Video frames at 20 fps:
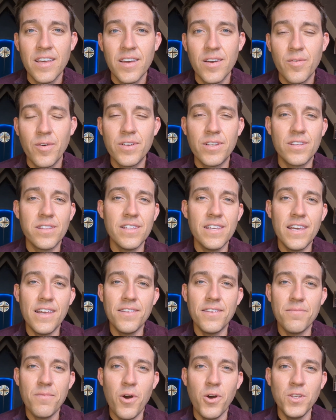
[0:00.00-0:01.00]
Which
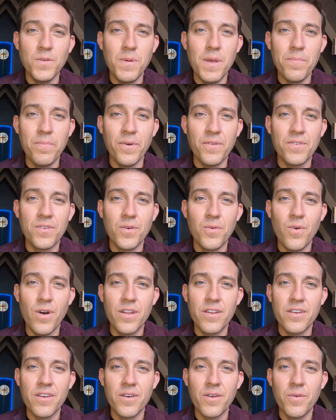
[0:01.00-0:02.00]
leads most people to
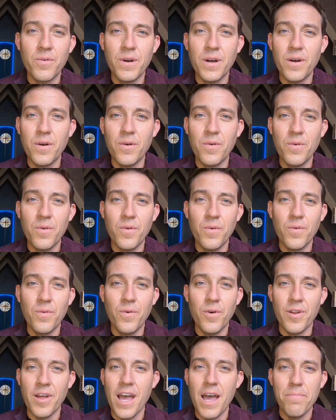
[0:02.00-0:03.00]
wonder well,
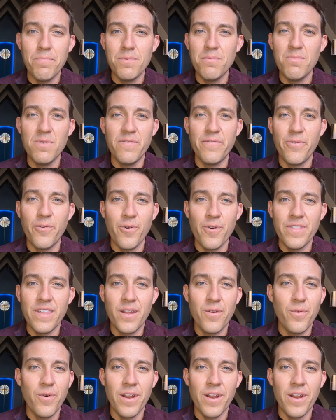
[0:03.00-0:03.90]
what happened before then?